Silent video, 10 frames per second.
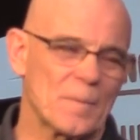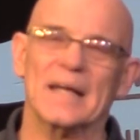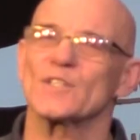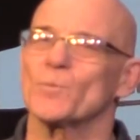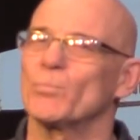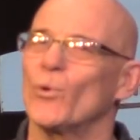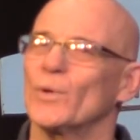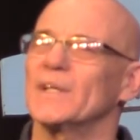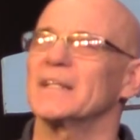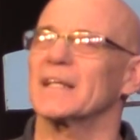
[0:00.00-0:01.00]
by
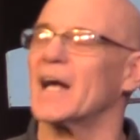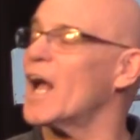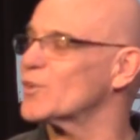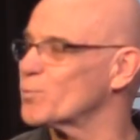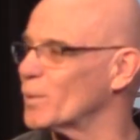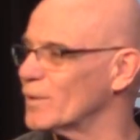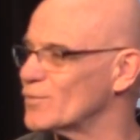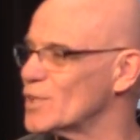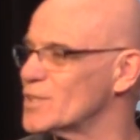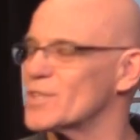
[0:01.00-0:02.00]
supporting the gospel
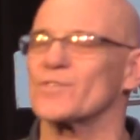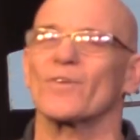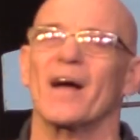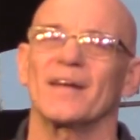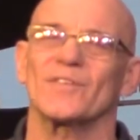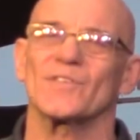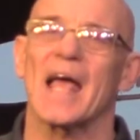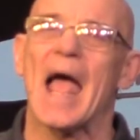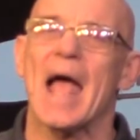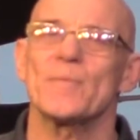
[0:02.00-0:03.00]
of Jesus
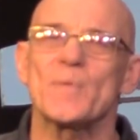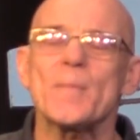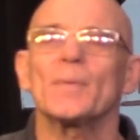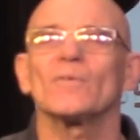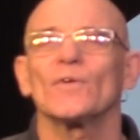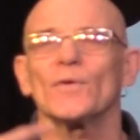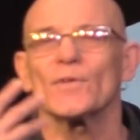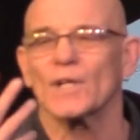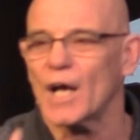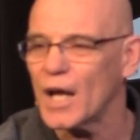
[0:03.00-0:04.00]
Christ, and people have
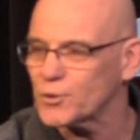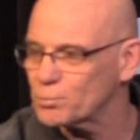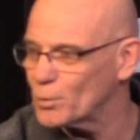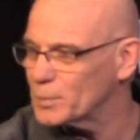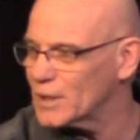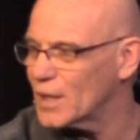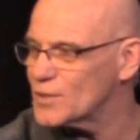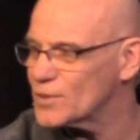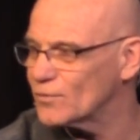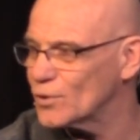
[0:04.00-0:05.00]
heard the gospel
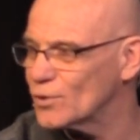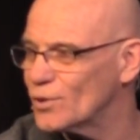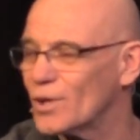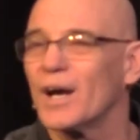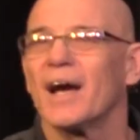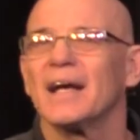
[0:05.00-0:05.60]
because of you.